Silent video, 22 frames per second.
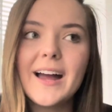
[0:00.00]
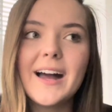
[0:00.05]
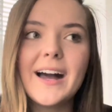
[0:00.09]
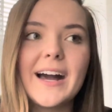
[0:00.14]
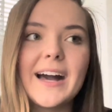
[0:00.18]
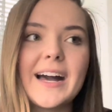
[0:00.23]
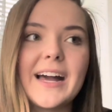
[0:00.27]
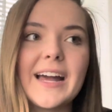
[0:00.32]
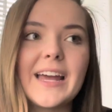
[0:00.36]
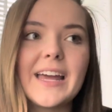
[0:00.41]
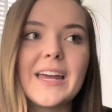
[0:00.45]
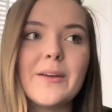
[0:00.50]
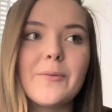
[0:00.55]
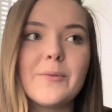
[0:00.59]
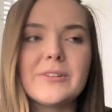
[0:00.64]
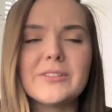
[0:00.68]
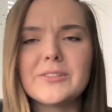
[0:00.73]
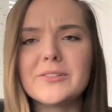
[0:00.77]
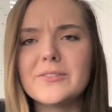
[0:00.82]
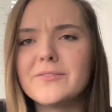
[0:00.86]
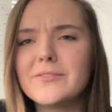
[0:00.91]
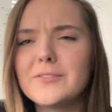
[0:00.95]
I went
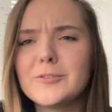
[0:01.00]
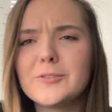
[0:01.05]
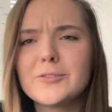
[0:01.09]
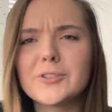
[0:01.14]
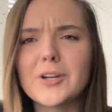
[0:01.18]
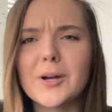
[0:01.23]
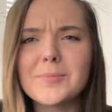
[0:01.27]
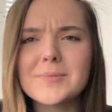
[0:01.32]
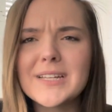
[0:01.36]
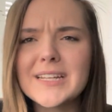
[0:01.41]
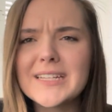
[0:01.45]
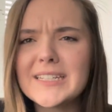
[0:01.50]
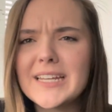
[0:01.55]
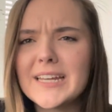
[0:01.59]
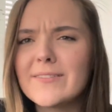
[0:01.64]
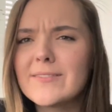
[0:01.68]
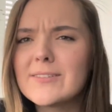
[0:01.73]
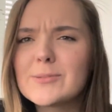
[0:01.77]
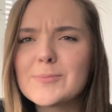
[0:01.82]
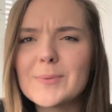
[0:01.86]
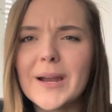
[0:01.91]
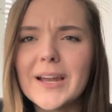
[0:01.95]
to a few shops like
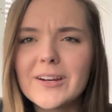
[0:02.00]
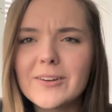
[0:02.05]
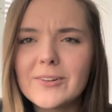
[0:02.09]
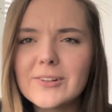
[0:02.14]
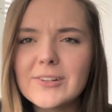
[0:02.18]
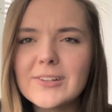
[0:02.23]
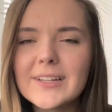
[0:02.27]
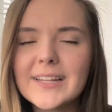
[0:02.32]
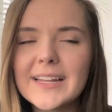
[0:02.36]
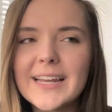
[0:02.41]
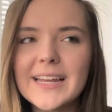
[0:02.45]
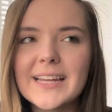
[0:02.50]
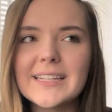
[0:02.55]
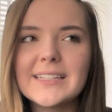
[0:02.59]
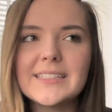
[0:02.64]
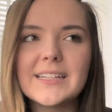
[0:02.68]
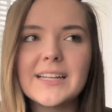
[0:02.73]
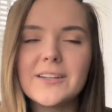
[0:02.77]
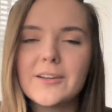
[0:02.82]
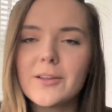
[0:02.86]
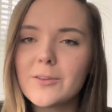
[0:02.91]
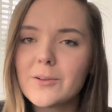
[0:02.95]
David's Bridal and
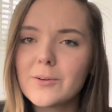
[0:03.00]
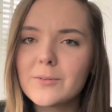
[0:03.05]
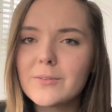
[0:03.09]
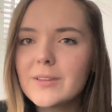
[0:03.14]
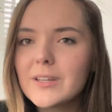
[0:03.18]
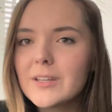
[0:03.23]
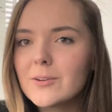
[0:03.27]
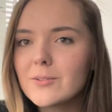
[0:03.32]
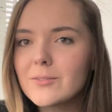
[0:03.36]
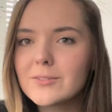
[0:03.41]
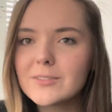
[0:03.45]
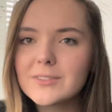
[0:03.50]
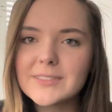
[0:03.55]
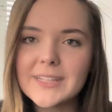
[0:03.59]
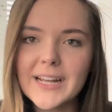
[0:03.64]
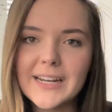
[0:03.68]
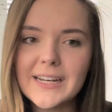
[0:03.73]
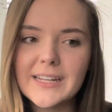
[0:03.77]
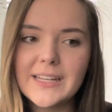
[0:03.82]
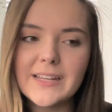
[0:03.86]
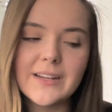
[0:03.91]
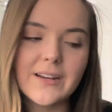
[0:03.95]
another little
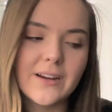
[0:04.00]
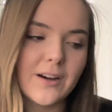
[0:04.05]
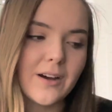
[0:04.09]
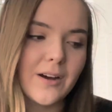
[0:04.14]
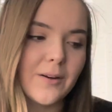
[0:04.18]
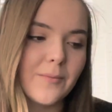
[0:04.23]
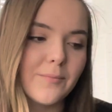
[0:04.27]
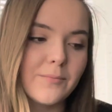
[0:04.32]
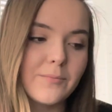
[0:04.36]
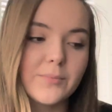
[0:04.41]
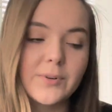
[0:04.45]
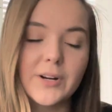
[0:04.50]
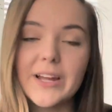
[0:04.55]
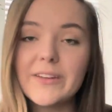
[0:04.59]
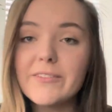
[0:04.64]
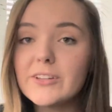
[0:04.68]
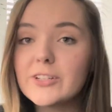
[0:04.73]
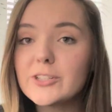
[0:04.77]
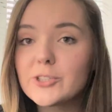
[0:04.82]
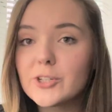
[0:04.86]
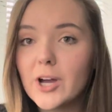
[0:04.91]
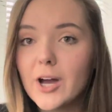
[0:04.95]
tiny um, private
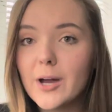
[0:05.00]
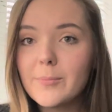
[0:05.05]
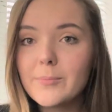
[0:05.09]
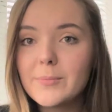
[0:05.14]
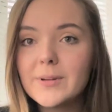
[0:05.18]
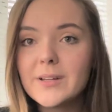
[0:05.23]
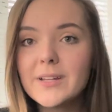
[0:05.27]
shop